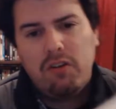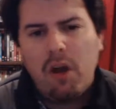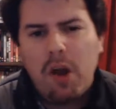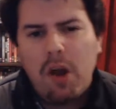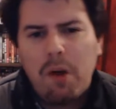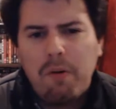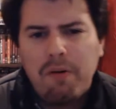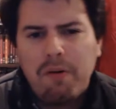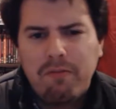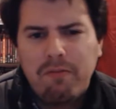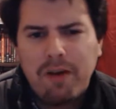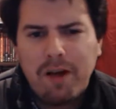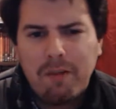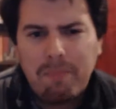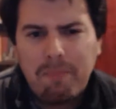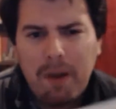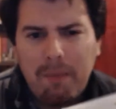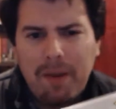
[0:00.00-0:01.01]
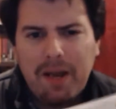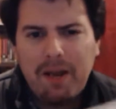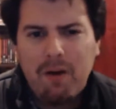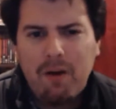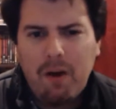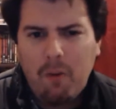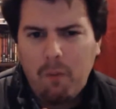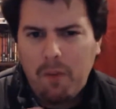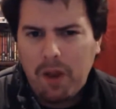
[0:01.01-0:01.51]
Don't know if
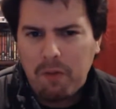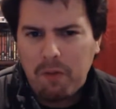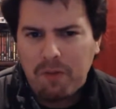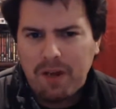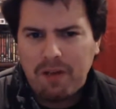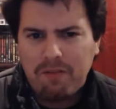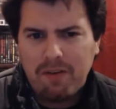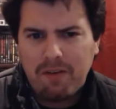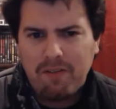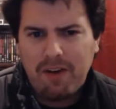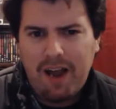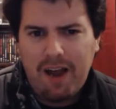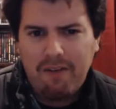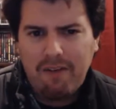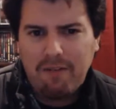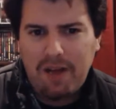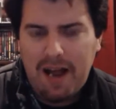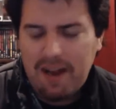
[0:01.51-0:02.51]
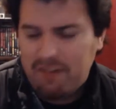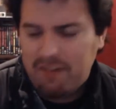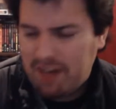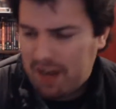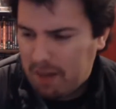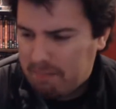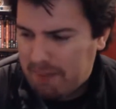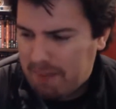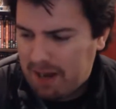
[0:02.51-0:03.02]
Batman and Nightwing have ever
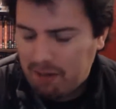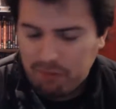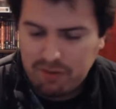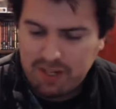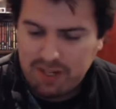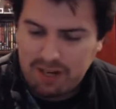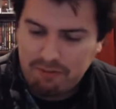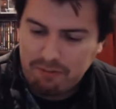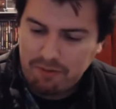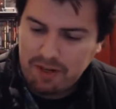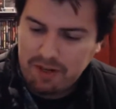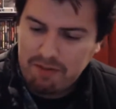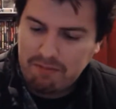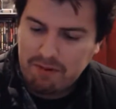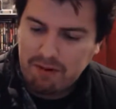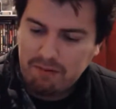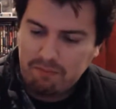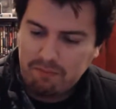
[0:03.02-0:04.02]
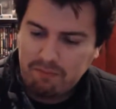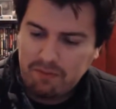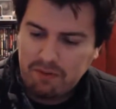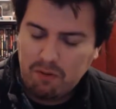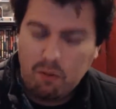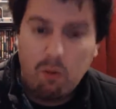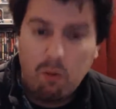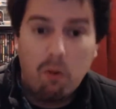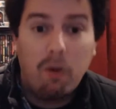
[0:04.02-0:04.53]
actually had a battle together either,
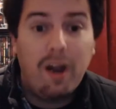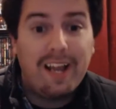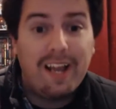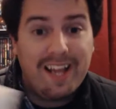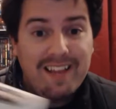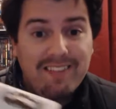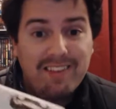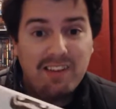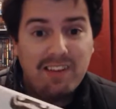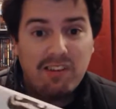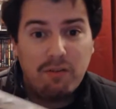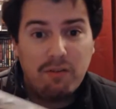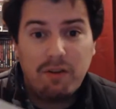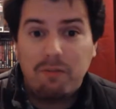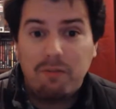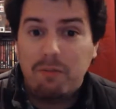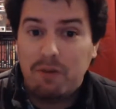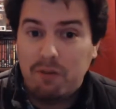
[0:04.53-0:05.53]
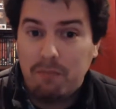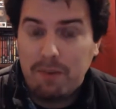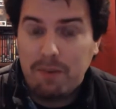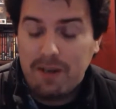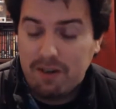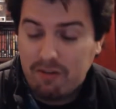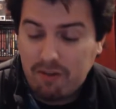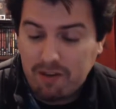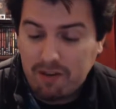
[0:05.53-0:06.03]
or against each other, which would
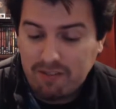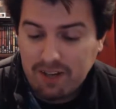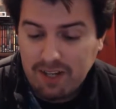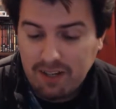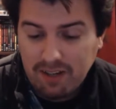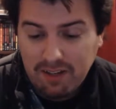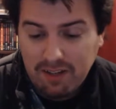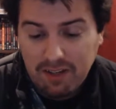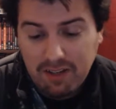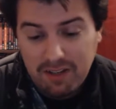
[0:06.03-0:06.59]
be interesting.